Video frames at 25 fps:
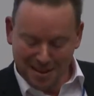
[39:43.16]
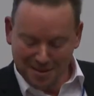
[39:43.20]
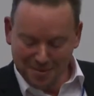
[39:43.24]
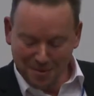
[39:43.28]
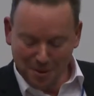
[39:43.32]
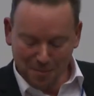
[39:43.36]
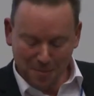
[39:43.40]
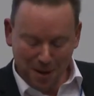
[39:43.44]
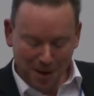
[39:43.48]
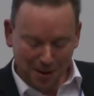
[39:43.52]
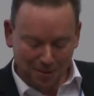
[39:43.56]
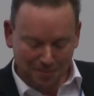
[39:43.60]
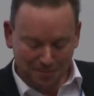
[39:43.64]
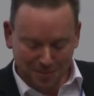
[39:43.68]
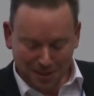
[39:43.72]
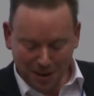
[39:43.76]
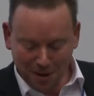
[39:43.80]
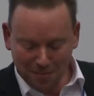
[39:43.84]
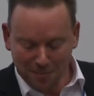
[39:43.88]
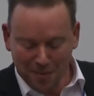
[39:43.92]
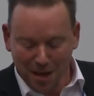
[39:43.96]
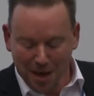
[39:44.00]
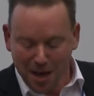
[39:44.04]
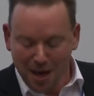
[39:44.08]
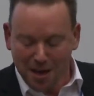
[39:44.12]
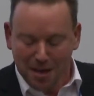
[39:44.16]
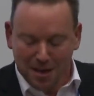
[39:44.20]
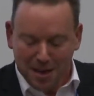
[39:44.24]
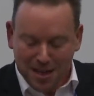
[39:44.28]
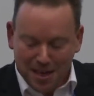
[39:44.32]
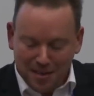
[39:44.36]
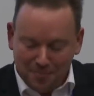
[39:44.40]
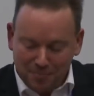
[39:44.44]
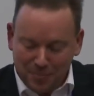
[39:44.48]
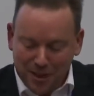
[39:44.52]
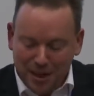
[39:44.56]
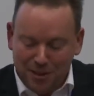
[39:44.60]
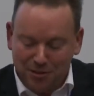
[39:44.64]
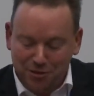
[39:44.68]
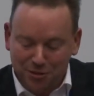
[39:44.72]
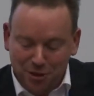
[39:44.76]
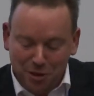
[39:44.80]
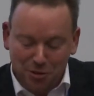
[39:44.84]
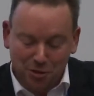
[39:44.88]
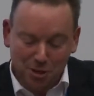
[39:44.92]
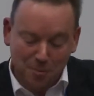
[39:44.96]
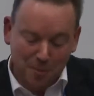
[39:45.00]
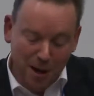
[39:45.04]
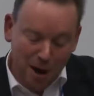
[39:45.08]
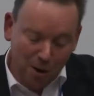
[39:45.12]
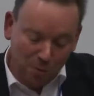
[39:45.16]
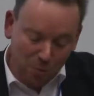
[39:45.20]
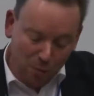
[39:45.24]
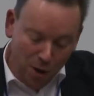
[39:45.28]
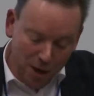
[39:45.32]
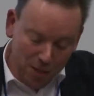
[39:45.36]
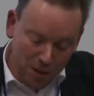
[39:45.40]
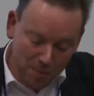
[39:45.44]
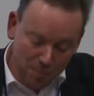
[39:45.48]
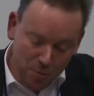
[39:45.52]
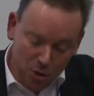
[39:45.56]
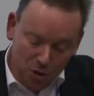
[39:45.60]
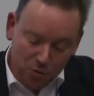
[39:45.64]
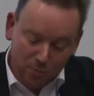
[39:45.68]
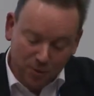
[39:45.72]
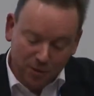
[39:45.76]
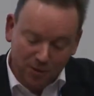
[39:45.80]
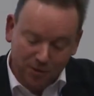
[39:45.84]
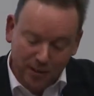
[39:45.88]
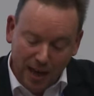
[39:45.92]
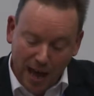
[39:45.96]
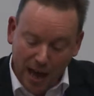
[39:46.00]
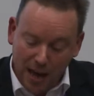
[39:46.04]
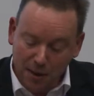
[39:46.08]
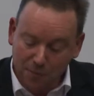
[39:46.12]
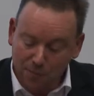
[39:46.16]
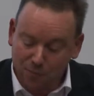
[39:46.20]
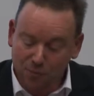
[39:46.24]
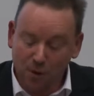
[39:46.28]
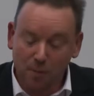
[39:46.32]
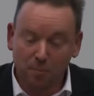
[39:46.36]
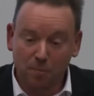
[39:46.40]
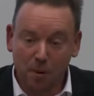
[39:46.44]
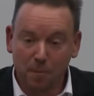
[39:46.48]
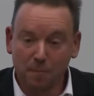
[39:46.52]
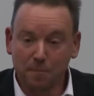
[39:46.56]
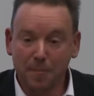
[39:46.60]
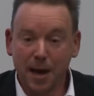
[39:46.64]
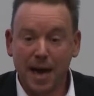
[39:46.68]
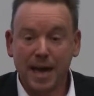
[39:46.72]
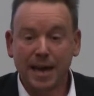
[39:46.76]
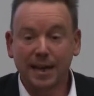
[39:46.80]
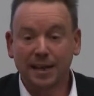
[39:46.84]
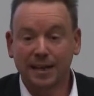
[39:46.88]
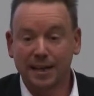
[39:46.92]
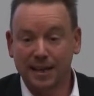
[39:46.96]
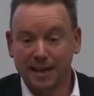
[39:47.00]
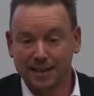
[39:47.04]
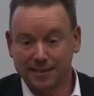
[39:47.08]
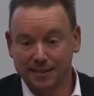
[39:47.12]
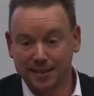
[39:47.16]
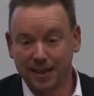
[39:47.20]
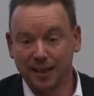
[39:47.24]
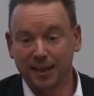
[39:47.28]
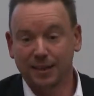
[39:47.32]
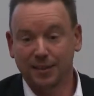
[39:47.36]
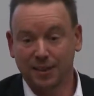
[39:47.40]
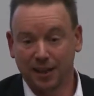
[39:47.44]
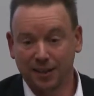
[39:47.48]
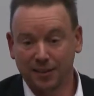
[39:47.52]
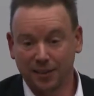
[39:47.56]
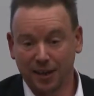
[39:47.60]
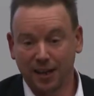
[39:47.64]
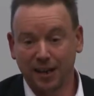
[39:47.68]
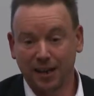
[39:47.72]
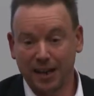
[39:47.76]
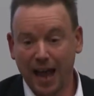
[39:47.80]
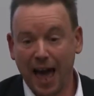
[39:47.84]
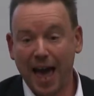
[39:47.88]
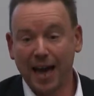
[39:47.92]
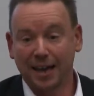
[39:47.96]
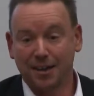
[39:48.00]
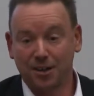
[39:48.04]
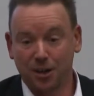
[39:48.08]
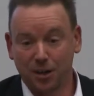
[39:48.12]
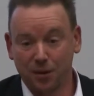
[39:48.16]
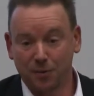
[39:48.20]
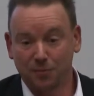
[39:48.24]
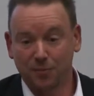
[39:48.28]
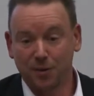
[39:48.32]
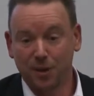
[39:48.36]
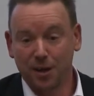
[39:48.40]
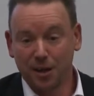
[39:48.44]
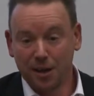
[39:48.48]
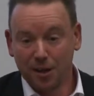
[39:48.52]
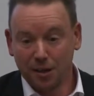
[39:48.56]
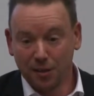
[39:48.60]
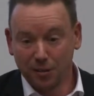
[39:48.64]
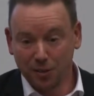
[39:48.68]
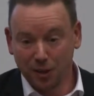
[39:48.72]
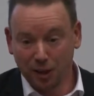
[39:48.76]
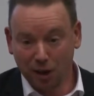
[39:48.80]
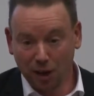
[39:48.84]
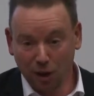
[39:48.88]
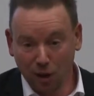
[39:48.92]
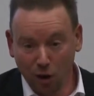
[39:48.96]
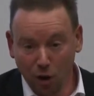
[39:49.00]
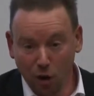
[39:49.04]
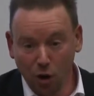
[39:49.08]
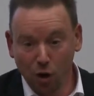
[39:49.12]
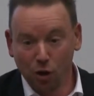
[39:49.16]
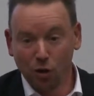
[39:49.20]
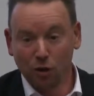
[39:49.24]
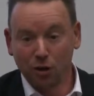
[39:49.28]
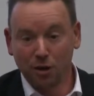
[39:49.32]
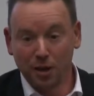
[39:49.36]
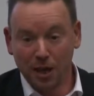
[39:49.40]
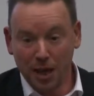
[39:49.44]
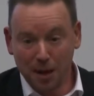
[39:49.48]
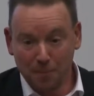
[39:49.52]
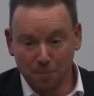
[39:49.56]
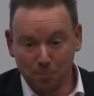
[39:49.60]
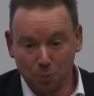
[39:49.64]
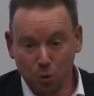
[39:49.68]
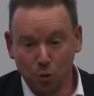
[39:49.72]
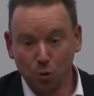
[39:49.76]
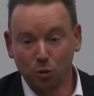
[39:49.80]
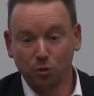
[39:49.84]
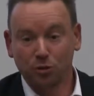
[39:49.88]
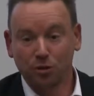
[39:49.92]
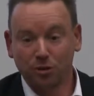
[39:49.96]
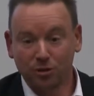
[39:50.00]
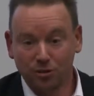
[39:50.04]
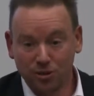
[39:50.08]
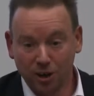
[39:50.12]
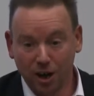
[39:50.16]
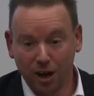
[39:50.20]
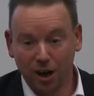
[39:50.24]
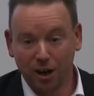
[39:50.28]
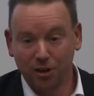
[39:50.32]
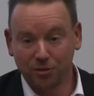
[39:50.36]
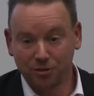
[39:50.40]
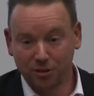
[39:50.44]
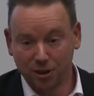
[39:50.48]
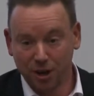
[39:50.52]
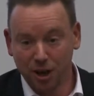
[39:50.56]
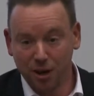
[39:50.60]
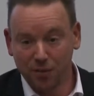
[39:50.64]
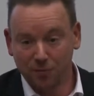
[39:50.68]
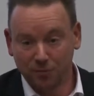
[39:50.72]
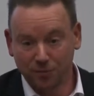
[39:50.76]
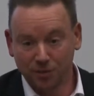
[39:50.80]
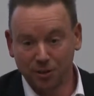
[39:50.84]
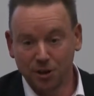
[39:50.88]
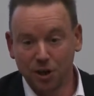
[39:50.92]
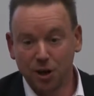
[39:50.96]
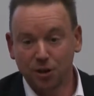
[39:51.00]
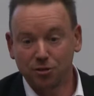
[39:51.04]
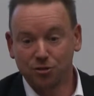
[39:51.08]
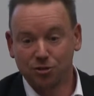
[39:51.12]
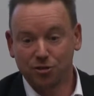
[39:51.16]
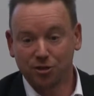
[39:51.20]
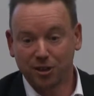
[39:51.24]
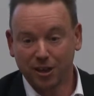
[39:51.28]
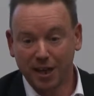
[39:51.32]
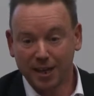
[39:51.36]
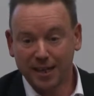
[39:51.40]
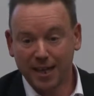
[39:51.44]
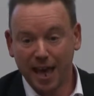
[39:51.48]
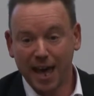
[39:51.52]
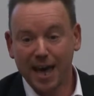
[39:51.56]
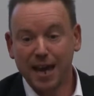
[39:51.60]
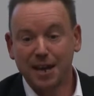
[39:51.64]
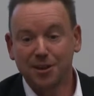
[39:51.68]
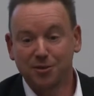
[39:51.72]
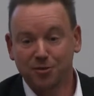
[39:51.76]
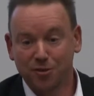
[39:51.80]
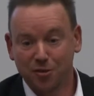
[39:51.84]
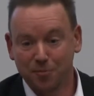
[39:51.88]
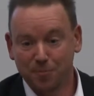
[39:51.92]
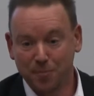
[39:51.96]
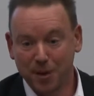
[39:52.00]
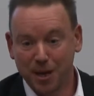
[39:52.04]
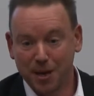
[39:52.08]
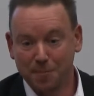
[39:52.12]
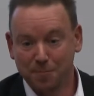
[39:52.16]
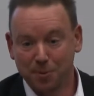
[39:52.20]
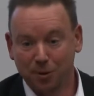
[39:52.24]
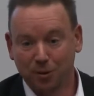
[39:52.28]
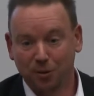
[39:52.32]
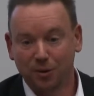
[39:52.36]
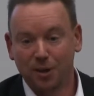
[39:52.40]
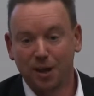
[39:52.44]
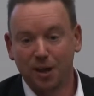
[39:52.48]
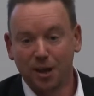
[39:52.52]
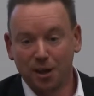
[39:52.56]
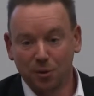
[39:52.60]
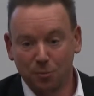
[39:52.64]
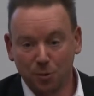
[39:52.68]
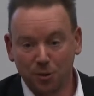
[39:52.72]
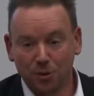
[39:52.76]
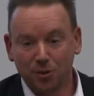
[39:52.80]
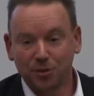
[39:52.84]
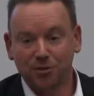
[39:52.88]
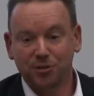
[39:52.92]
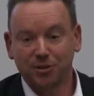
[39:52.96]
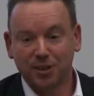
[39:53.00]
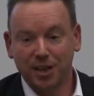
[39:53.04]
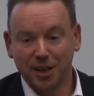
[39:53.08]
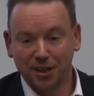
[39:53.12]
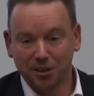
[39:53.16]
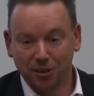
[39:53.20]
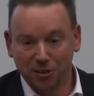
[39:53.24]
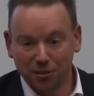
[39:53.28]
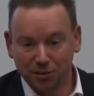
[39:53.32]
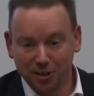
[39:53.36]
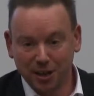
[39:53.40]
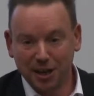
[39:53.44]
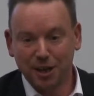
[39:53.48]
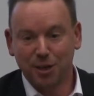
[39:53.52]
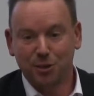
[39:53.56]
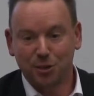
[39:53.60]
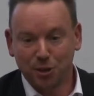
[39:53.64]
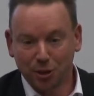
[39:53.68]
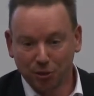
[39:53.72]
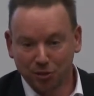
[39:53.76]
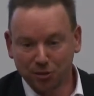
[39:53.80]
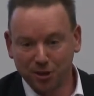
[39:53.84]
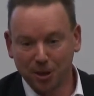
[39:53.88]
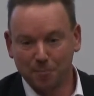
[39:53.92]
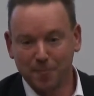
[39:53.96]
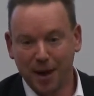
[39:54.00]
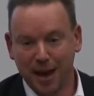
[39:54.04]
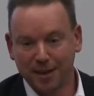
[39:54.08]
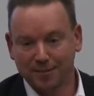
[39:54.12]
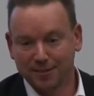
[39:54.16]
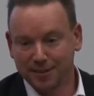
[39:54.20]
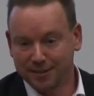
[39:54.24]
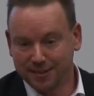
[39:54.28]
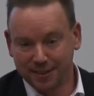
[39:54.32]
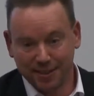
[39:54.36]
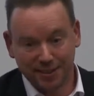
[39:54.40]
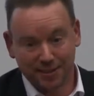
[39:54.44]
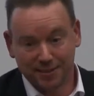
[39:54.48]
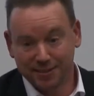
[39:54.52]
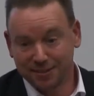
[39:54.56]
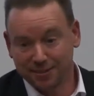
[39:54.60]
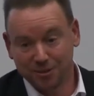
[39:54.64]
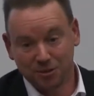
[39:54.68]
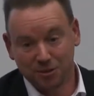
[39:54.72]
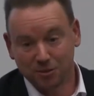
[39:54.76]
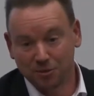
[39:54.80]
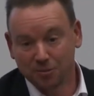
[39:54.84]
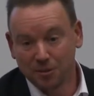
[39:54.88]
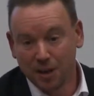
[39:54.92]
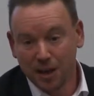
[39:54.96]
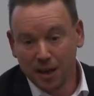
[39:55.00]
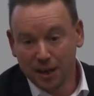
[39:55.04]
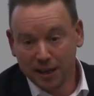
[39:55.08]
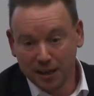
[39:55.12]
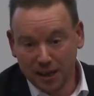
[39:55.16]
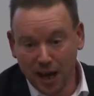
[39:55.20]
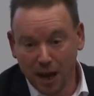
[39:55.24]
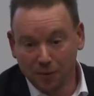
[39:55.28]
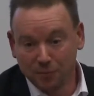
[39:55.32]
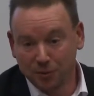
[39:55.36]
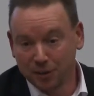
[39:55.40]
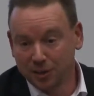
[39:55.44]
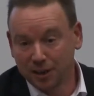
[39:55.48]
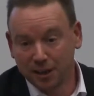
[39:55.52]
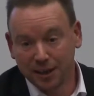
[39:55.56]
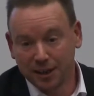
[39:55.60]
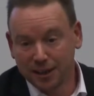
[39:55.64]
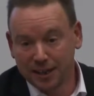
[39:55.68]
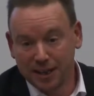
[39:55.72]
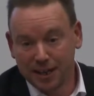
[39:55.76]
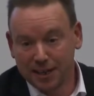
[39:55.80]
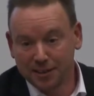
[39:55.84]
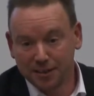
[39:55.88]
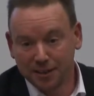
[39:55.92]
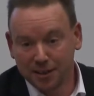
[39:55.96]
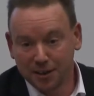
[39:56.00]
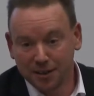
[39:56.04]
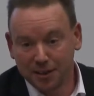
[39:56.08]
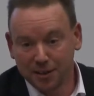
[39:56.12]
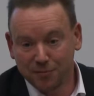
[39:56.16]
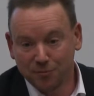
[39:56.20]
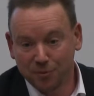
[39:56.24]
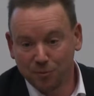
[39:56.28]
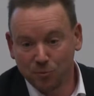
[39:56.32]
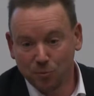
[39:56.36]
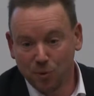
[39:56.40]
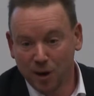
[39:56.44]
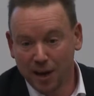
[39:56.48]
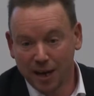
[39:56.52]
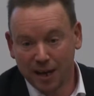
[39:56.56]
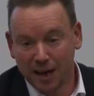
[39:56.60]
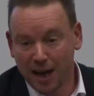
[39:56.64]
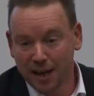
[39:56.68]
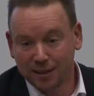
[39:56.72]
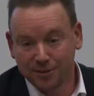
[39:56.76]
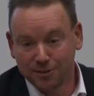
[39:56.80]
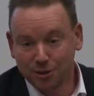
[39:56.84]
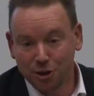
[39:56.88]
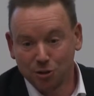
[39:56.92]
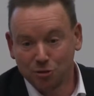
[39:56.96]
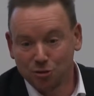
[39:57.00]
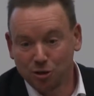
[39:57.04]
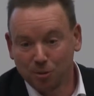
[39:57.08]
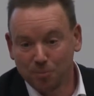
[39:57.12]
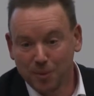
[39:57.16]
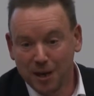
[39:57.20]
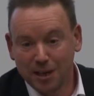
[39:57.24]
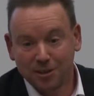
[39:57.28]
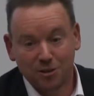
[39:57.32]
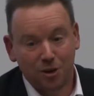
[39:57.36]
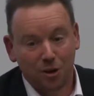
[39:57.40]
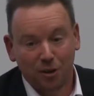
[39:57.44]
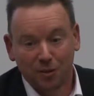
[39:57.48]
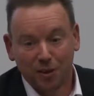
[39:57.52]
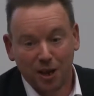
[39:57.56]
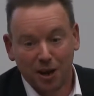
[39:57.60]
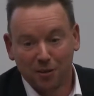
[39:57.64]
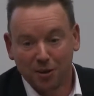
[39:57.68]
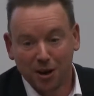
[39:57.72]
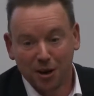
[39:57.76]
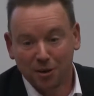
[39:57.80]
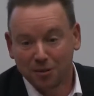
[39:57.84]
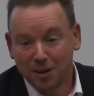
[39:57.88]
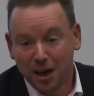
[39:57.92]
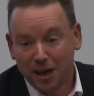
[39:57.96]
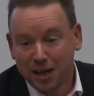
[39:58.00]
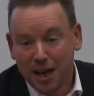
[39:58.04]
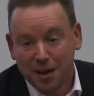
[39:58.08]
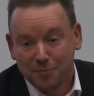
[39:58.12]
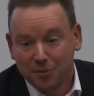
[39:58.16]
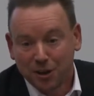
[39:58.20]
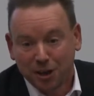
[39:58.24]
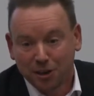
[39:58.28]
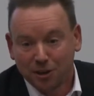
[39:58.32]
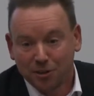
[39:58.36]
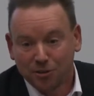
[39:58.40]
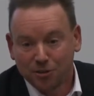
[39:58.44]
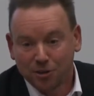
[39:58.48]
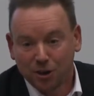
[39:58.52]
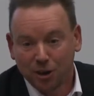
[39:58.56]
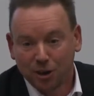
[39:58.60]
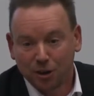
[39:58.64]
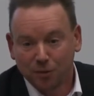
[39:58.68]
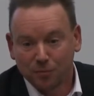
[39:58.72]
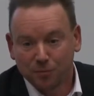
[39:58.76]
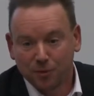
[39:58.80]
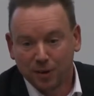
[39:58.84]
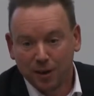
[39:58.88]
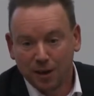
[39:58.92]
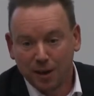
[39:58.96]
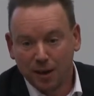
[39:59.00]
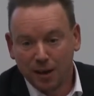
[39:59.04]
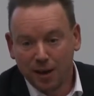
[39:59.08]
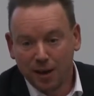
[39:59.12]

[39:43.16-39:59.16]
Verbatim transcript: well, uh, you know, issues about where the movements came from, but mainly it's the, the, the lack of the long, important task of nurturing a cadre of people with the skills, ethos, capacities to govern and lead in a different way. And social media on their own are never going to solve